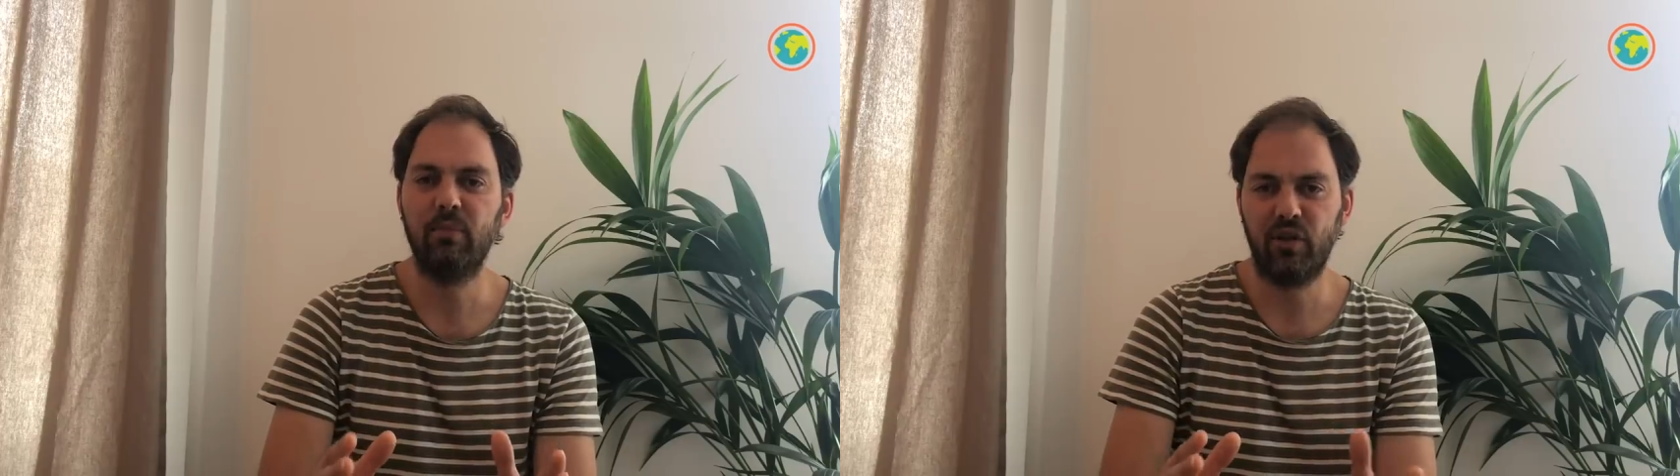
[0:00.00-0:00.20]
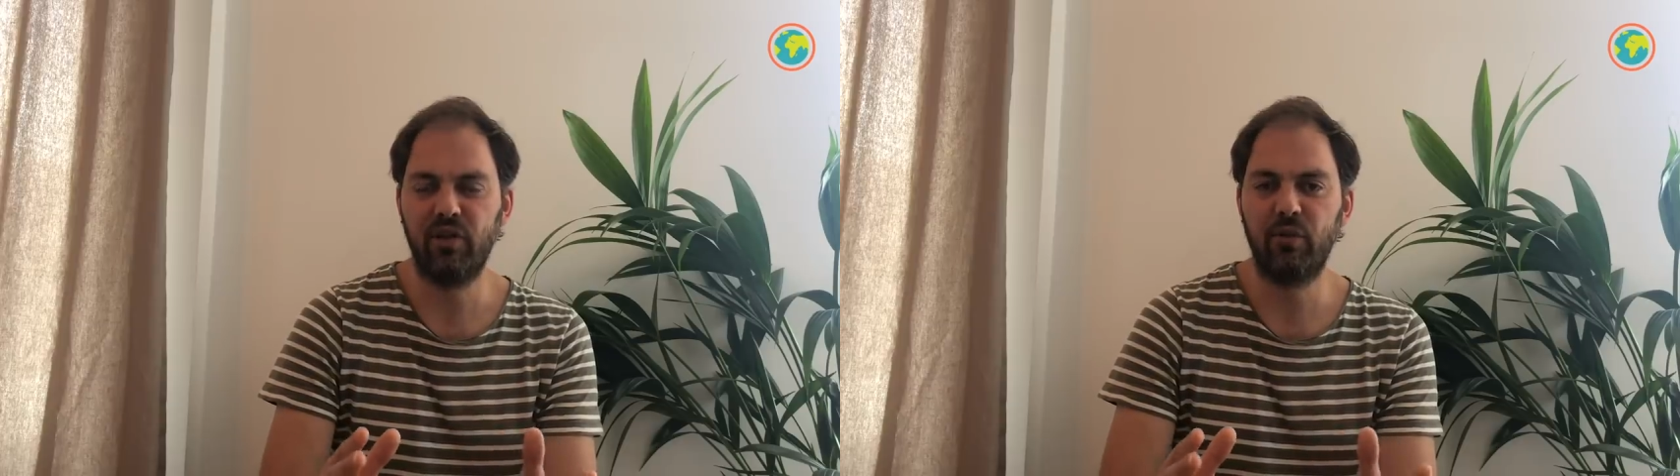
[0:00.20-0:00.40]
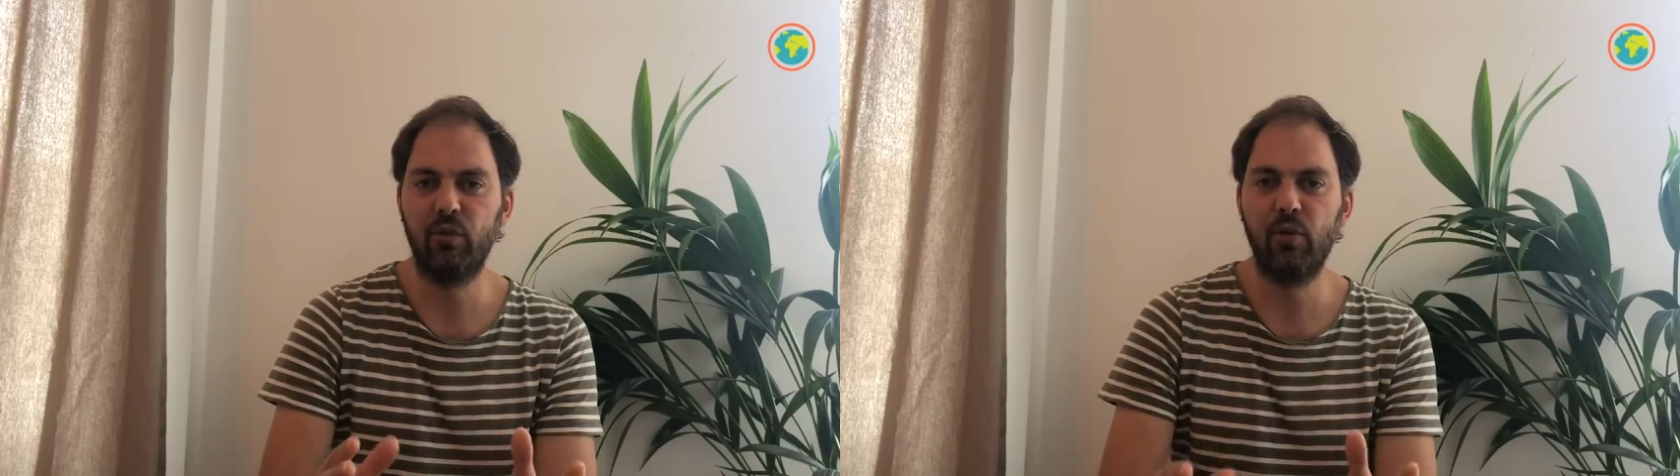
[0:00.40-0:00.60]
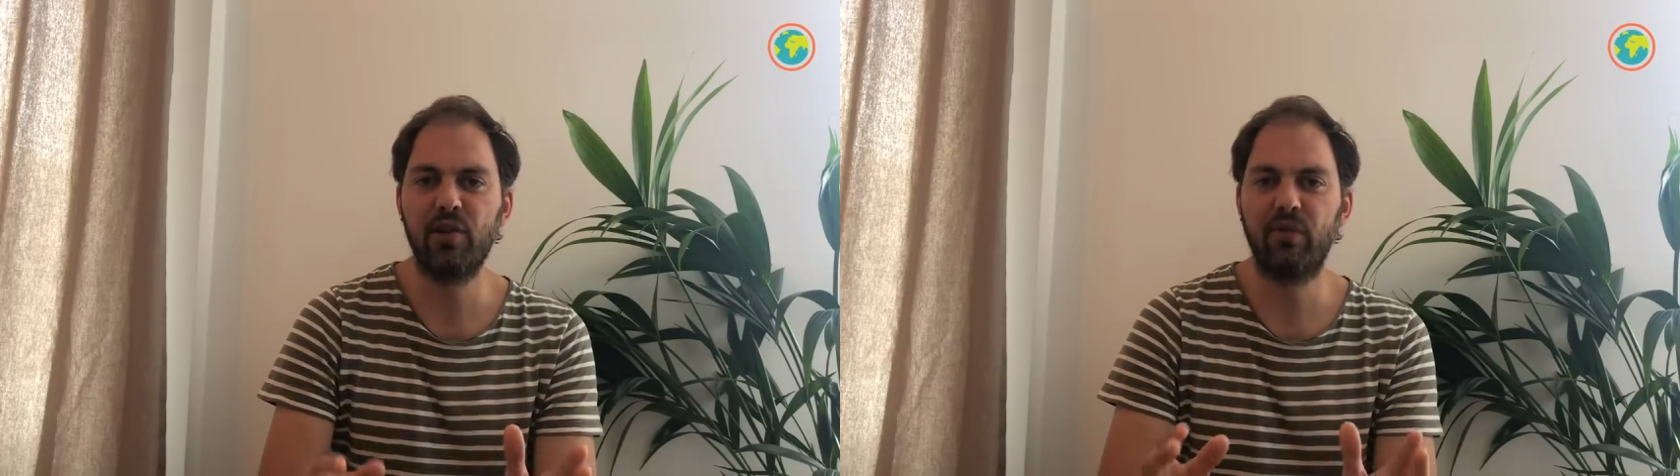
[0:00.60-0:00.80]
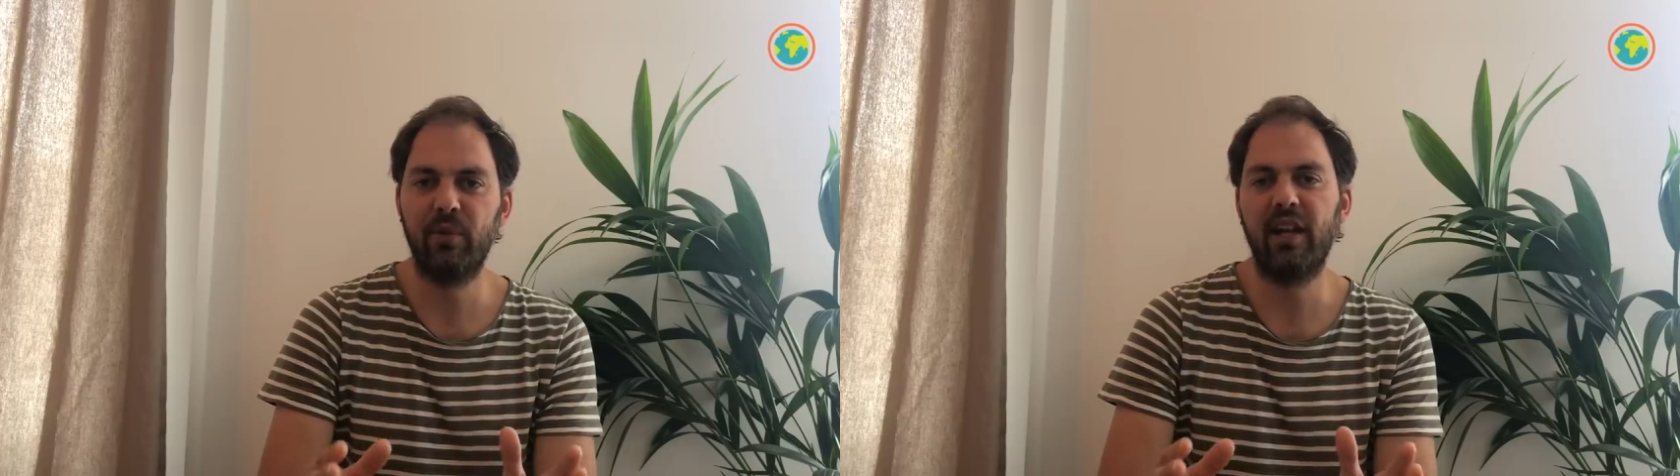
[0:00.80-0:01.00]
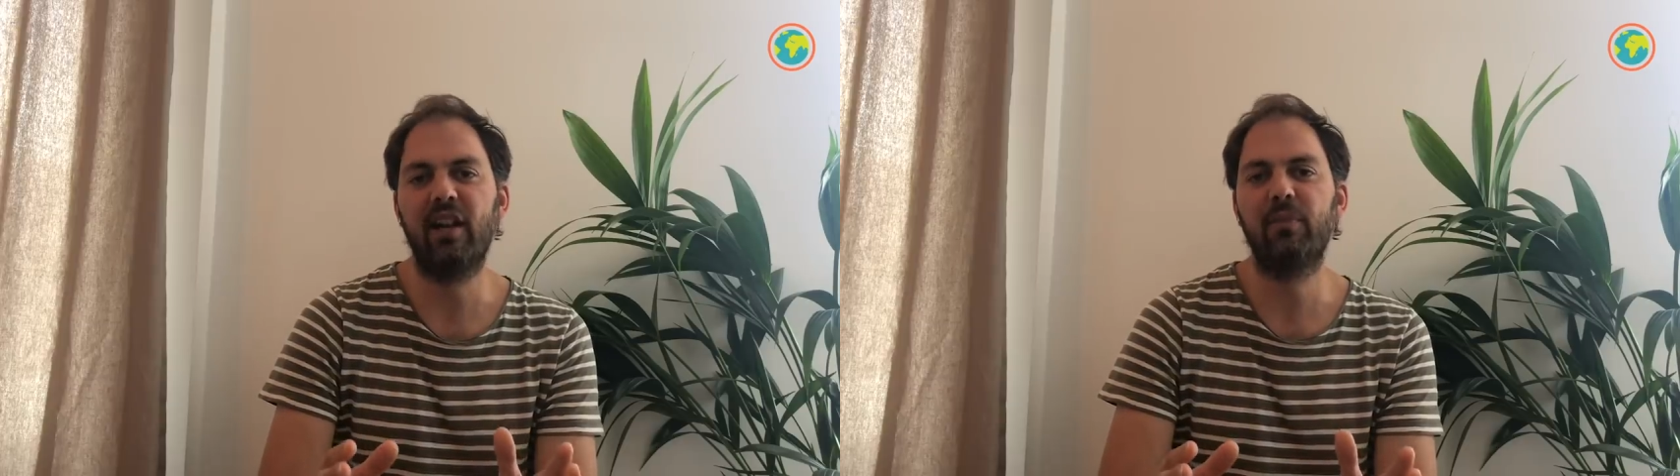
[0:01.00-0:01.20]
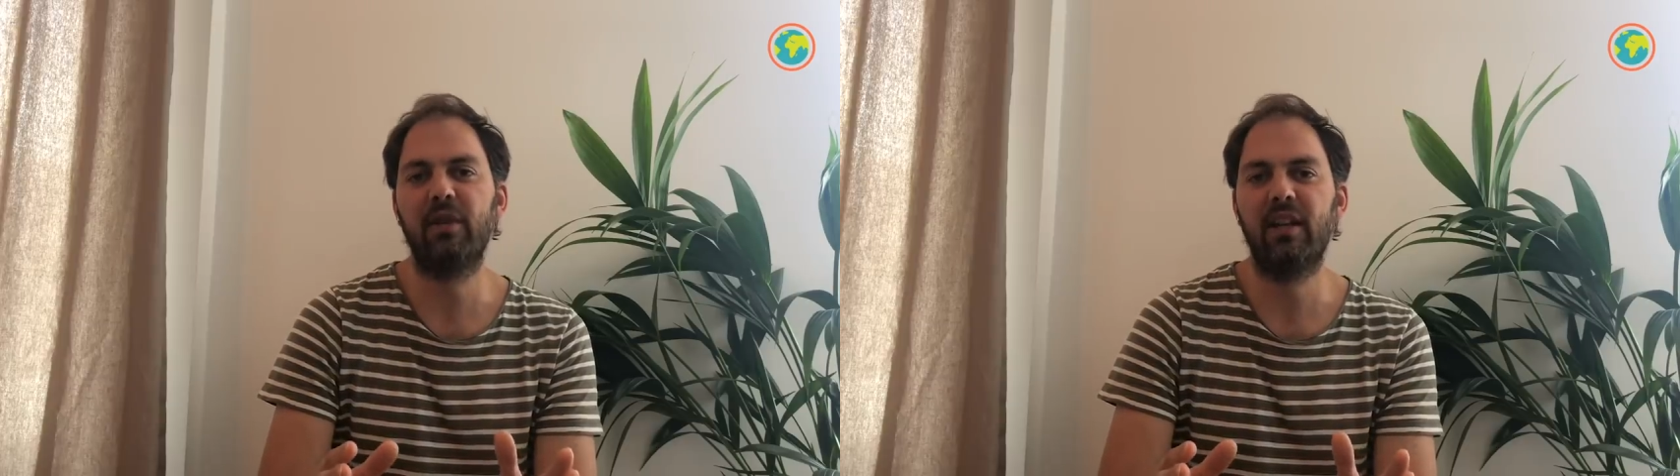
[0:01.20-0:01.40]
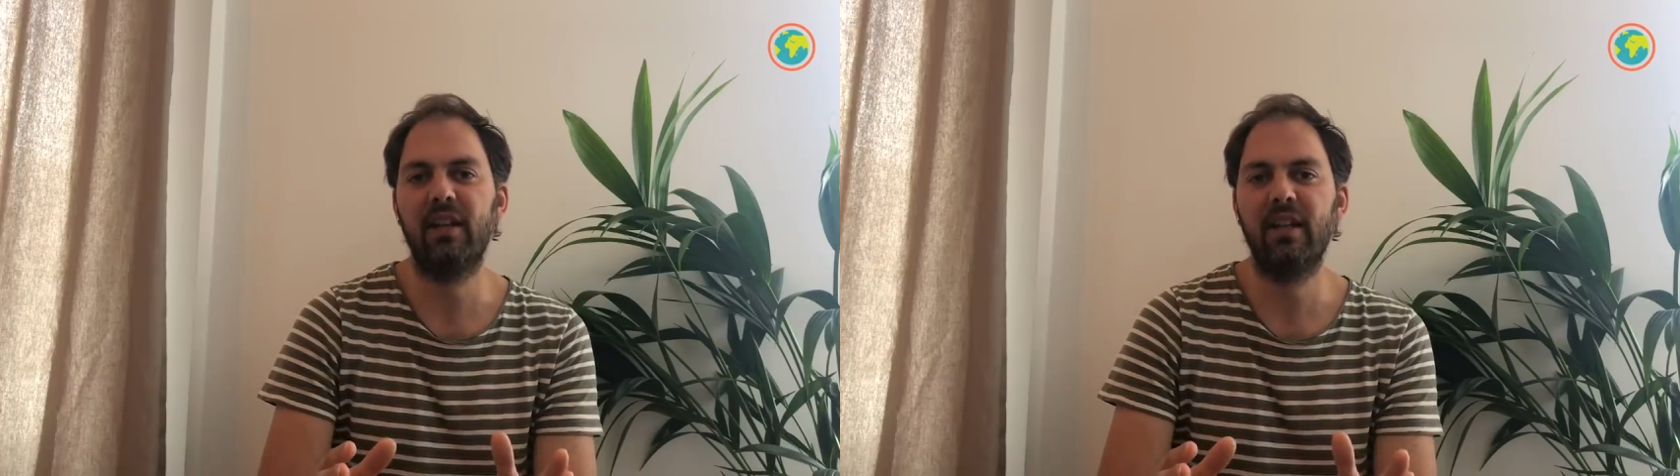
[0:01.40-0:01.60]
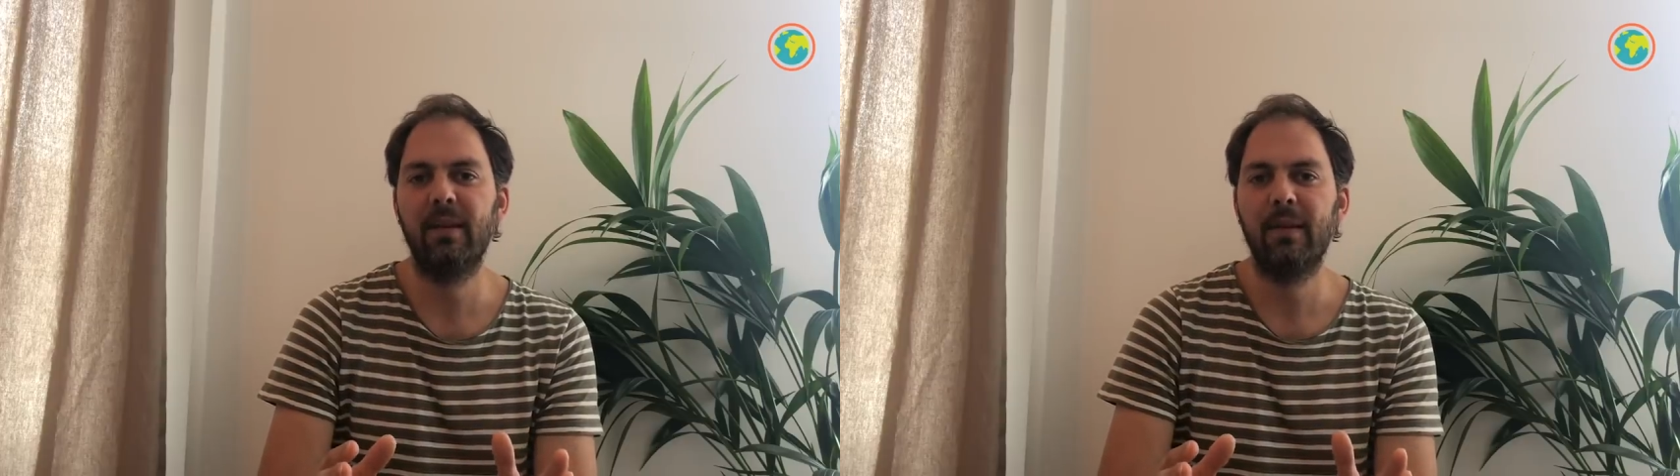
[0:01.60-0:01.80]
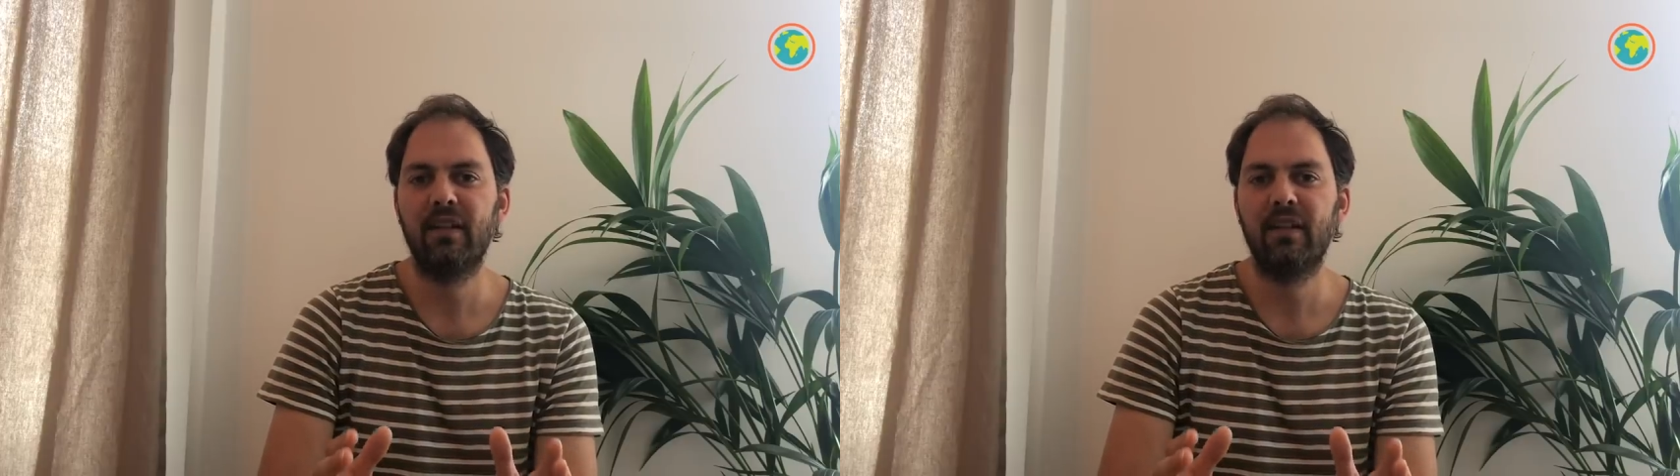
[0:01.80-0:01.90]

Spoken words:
Mauricio Ruiz from the ITPA